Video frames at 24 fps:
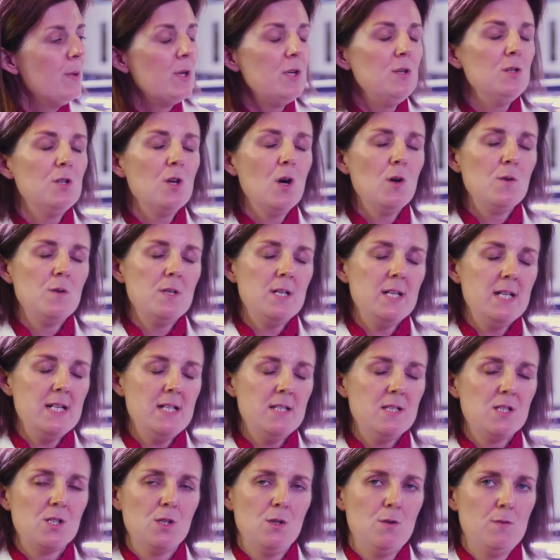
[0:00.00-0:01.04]
but you don't
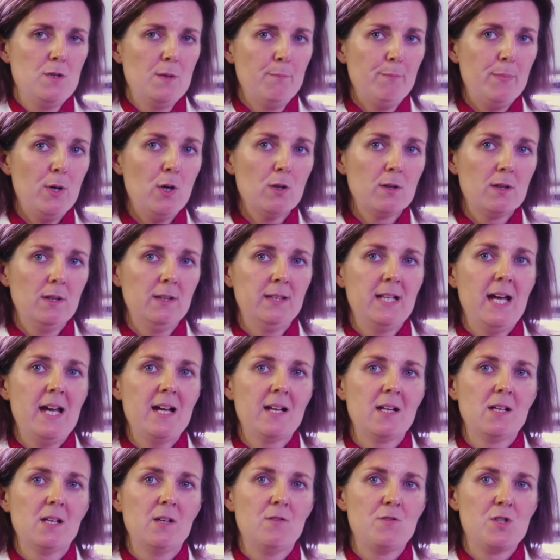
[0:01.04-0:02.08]
need to. The
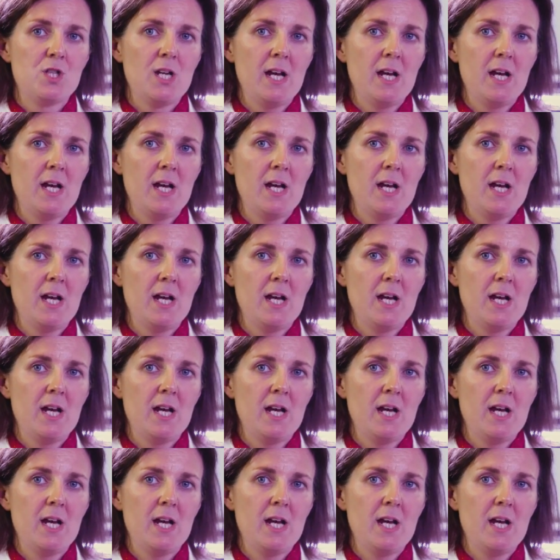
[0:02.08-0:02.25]
bottleneck of